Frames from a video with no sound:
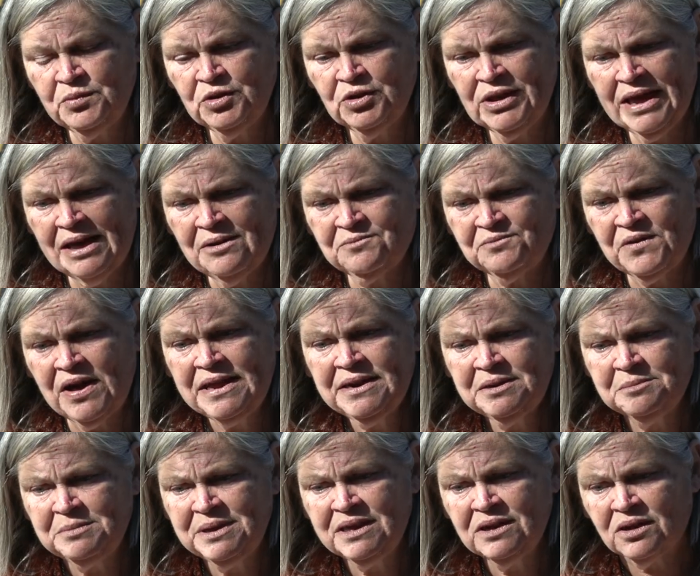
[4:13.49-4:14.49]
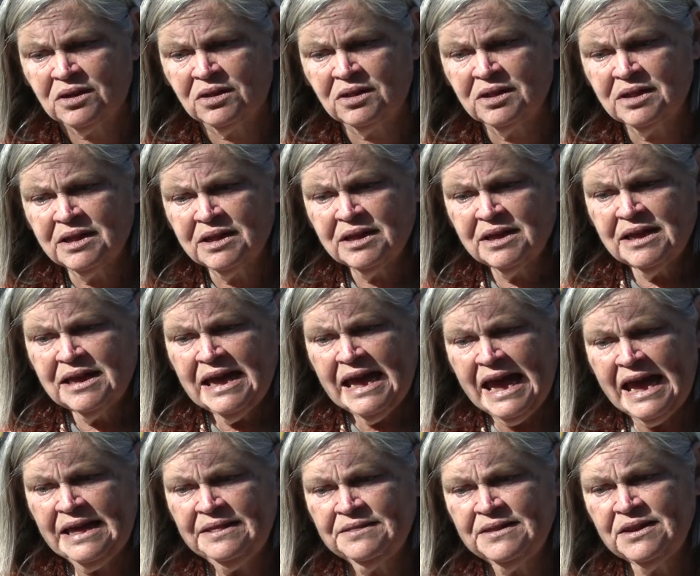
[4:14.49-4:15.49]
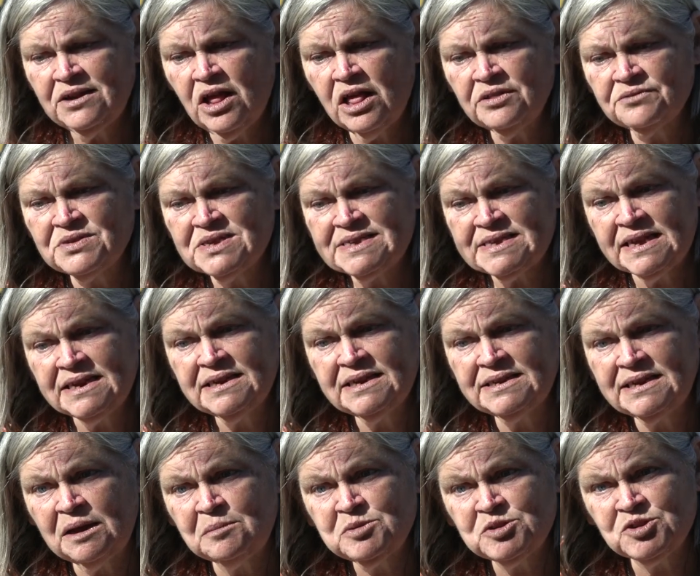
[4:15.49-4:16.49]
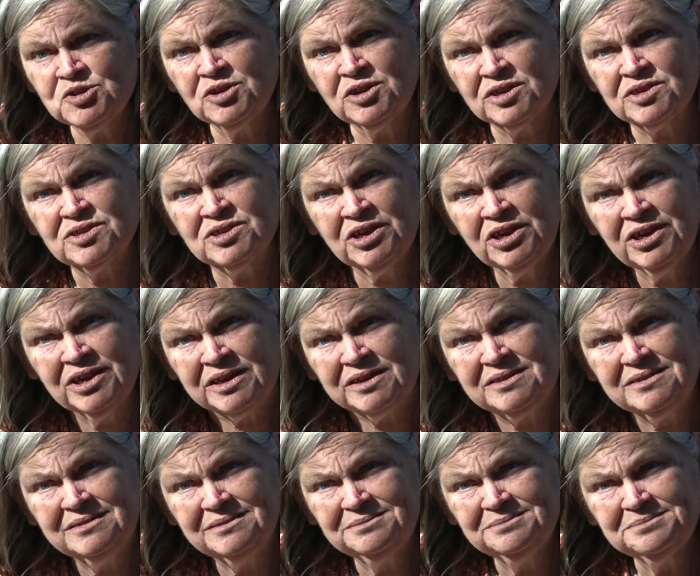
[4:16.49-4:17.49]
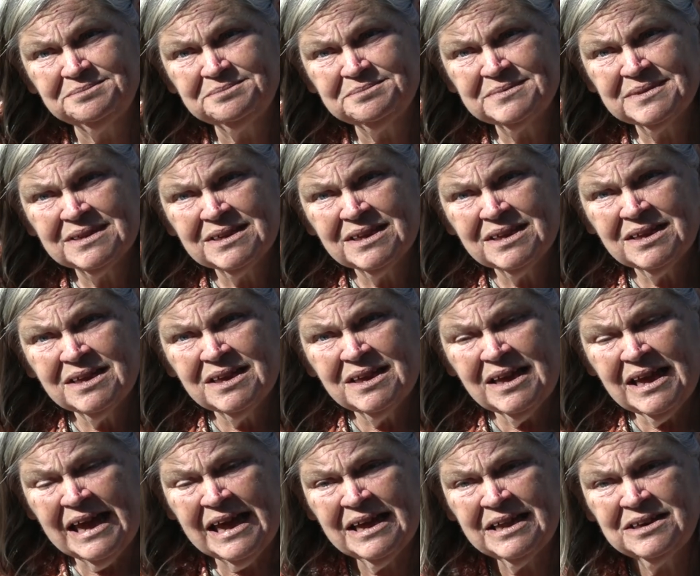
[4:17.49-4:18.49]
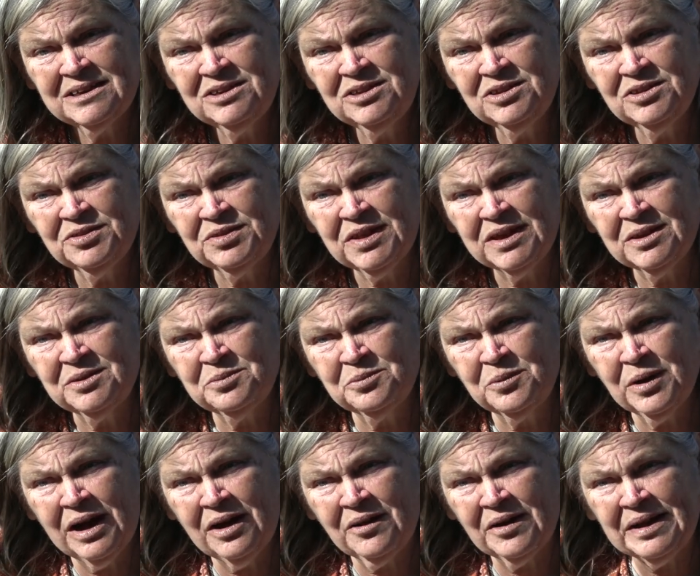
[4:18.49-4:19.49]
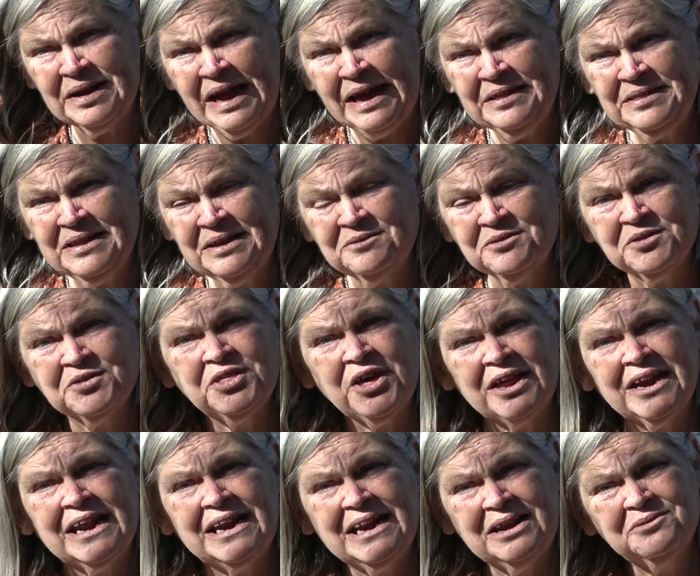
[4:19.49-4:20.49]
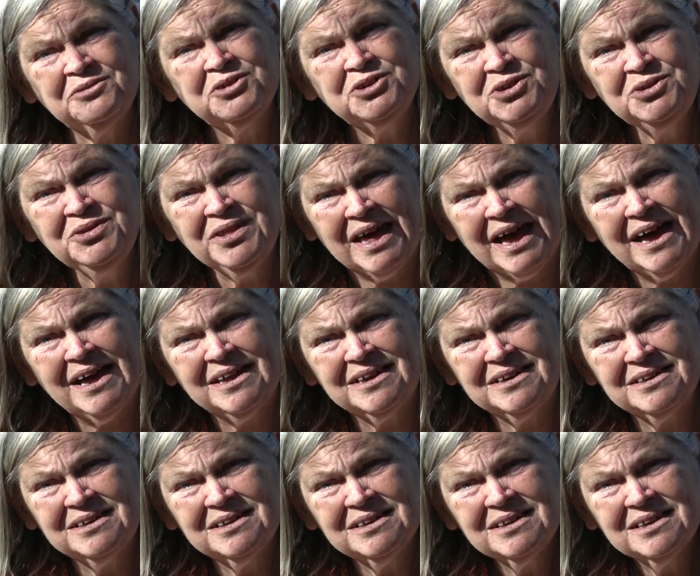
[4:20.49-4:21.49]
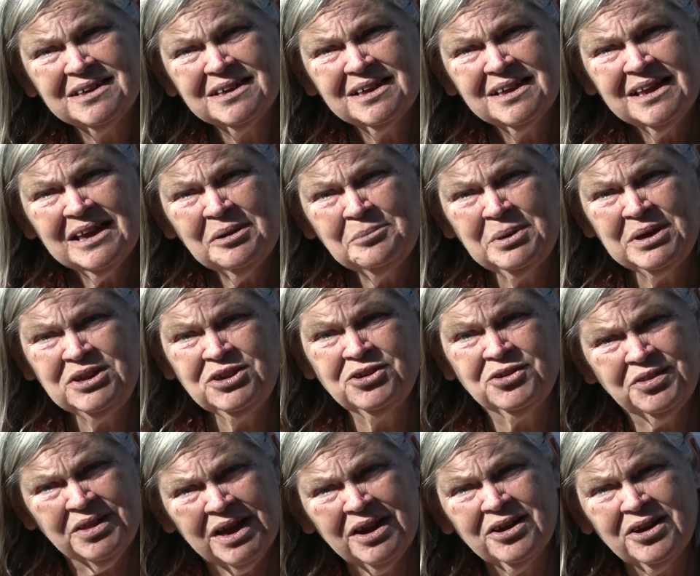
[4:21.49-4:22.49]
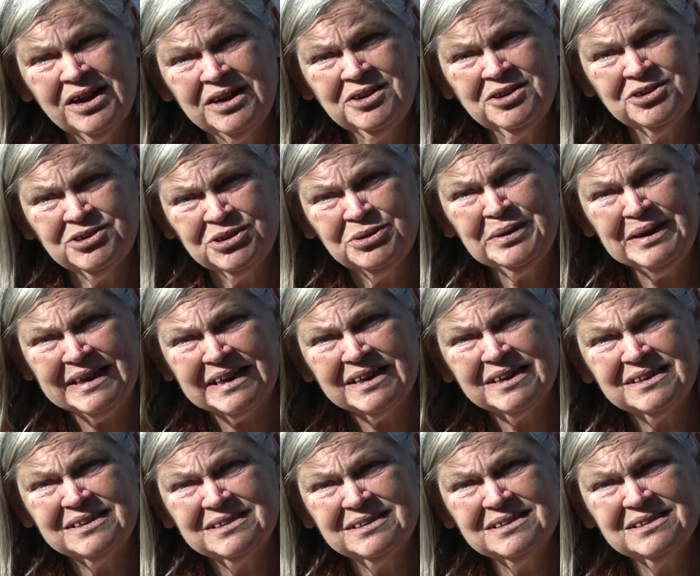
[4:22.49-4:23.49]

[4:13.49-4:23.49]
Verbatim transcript: You can't find a meal, and then all of a sudden the dumpster looks good. And you think, wow, I, I never thought I'd ever do that. But you're there and you're doing it.